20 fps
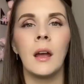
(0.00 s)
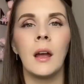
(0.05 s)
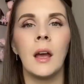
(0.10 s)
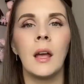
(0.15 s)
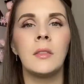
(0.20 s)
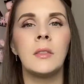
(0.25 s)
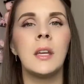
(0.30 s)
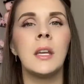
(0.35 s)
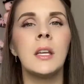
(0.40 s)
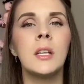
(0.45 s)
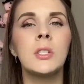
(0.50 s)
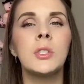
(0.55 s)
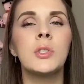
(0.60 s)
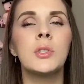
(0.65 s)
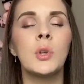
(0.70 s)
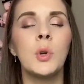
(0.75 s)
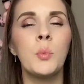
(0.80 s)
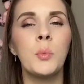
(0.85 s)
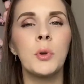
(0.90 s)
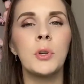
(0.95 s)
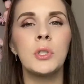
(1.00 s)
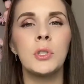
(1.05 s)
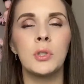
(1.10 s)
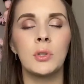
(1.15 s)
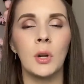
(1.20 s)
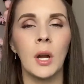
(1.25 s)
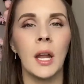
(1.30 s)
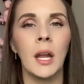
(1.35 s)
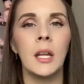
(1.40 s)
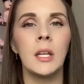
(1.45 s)
I think it's super
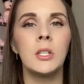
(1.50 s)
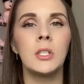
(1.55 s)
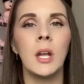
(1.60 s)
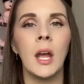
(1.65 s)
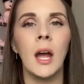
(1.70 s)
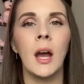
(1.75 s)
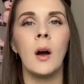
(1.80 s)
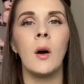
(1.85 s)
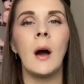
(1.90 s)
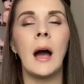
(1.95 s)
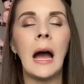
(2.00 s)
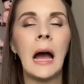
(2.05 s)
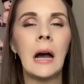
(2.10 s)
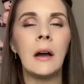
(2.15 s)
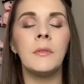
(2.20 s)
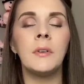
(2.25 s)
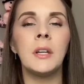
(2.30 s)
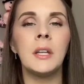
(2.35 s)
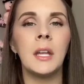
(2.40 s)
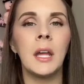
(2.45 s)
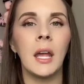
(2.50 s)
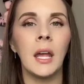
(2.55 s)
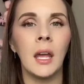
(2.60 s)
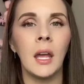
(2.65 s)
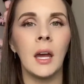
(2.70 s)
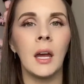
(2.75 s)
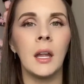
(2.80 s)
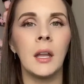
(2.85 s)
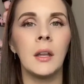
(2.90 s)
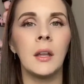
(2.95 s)
strange how Ivon
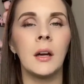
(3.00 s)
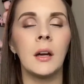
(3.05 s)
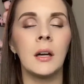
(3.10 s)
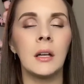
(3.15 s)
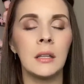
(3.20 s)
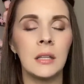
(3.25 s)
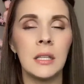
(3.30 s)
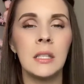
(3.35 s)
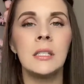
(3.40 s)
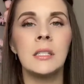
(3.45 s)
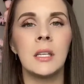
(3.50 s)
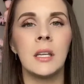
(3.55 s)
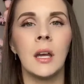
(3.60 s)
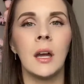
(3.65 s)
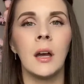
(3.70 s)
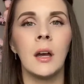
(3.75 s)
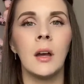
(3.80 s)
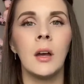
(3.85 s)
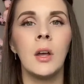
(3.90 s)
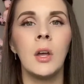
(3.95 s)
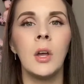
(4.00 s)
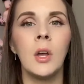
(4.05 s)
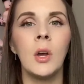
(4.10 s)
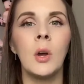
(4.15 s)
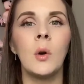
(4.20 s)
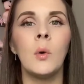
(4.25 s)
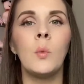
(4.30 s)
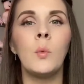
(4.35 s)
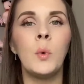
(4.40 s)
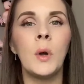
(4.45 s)
and Alysia
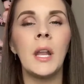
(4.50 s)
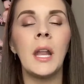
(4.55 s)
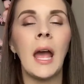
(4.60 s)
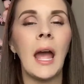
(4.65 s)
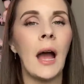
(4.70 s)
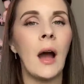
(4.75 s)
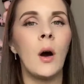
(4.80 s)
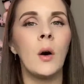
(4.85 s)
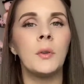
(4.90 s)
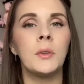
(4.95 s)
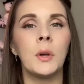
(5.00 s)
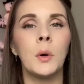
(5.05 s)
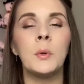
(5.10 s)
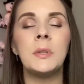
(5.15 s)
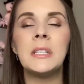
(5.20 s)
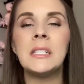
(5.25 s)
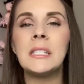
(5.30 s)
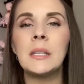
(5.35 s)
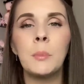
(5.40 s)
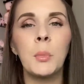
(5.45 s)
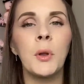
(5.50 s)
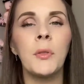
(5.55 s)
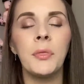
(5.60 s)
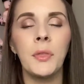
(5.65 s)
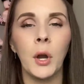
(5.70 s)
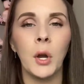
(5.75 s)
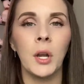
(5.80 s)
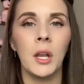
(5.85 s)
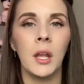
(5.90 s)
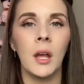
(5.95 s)
went out on December
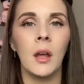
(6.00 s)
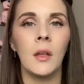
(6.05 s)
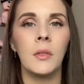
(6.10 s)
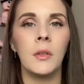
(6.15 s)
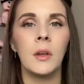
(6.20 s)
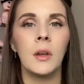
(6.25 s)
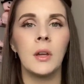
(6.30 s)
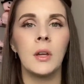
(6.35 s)
30th,